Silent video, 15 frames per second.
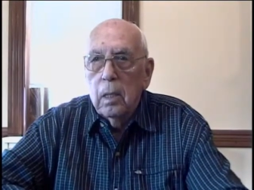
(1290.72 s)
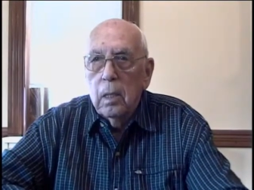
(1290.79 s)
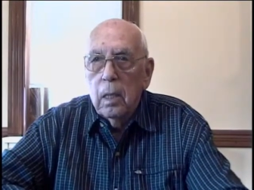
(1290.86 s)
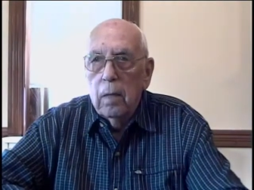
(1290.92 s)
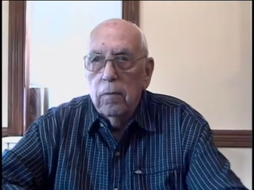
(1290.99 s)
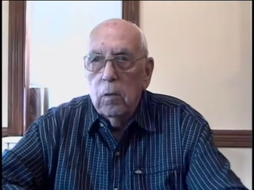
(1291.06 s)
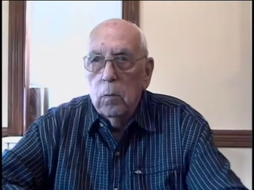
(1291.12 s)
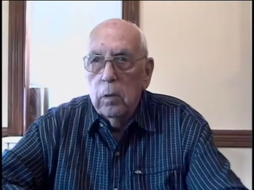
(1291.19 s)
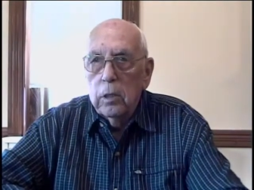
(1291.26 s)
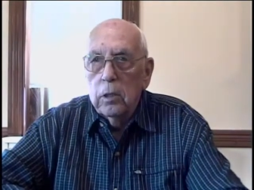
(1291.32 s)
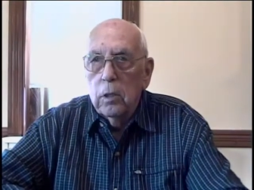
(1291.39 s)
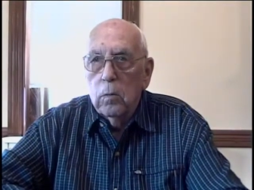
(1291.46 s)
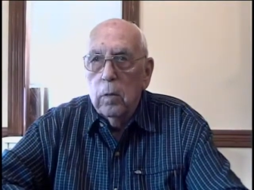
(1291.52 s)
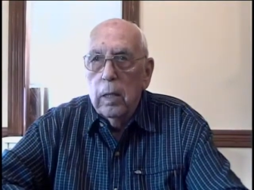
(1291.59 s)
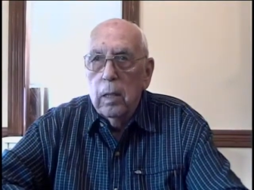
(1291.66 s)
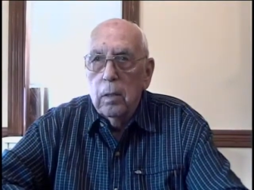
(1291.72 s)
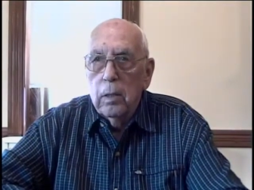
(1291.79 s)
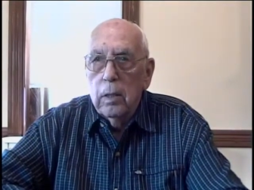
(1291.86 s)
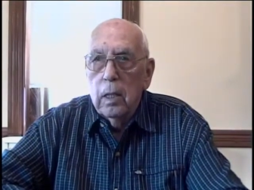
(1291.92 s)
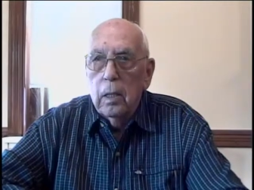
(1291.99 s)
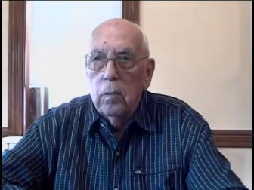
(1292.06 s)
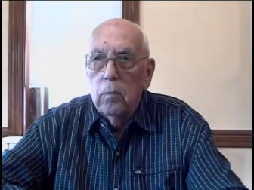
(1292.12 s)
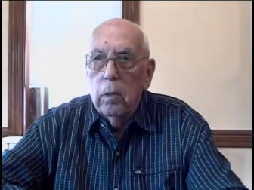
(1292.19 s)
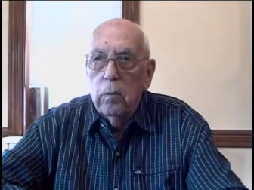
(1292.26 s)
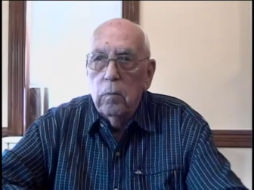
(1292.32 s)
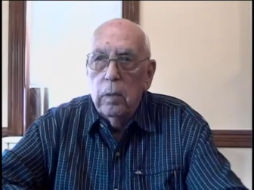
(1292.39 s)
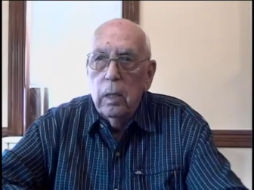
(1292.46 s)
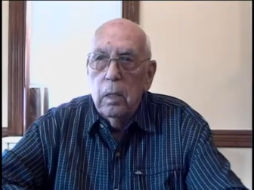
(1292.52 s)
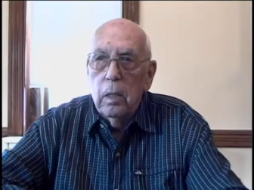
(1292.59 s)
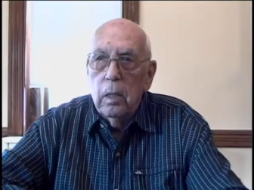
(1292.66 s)
every once in a while another one
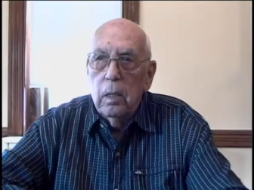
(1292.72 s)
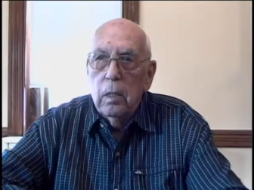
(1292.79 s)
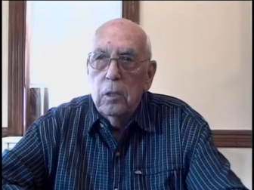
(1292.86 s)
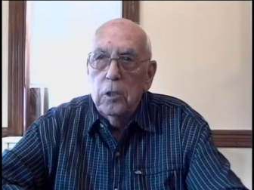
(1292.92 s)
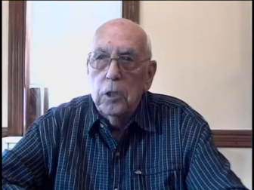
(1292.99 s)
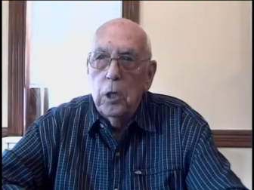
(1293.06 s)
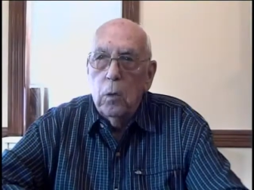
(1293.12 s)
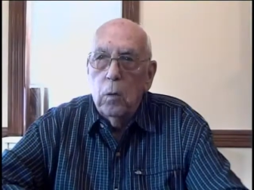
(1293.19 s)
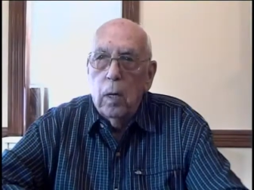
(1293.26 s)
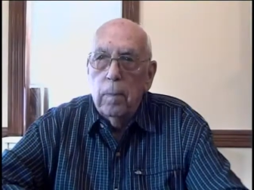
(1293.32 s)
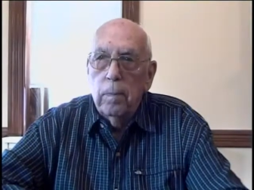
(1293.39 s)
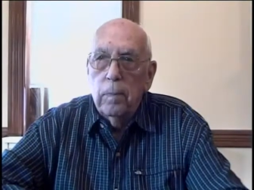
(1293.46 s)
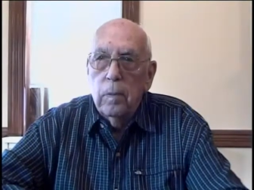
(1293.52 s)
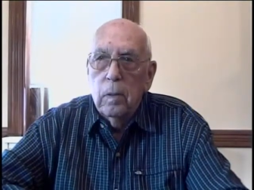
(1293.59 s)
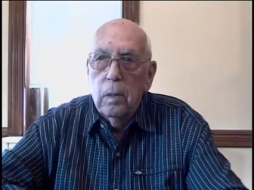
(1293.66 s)
would show up.